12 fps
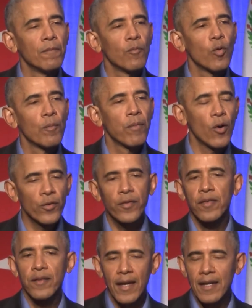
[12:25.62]
we're
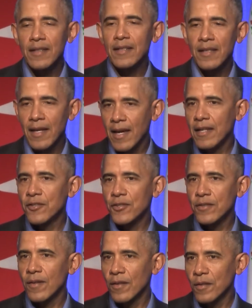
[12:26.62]
both getting to the
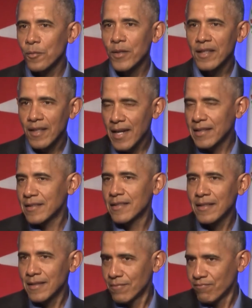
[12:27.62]
age, although we like
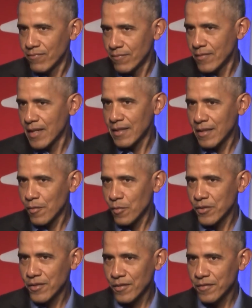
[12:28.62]
to think that
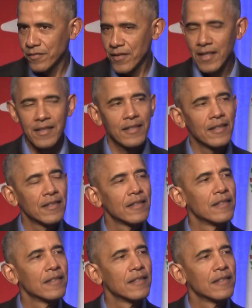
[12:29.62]
we're still fit and